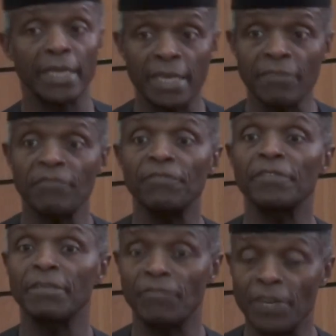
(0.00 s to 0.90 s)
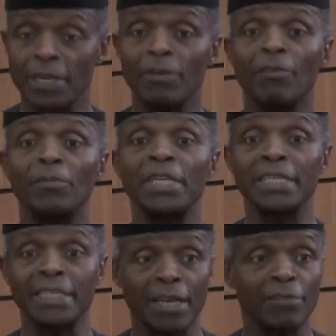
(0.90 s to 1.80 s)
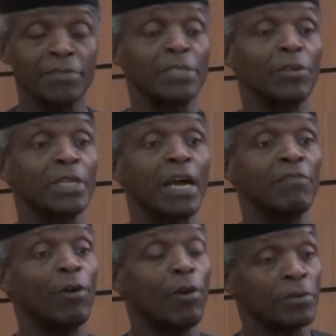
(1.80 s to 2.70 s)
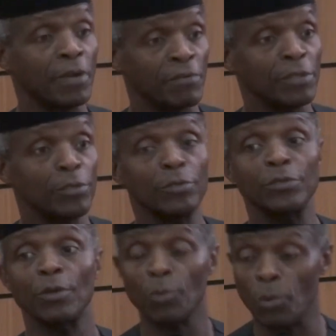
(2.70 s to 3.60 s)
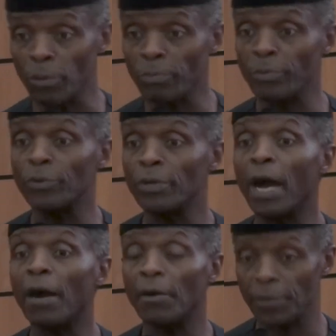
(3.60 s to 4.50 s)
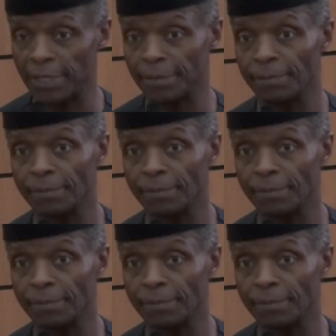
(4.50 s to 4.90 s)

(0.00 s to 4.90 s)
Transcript: If the federal government itself did not have all revenues, we will pull our weight.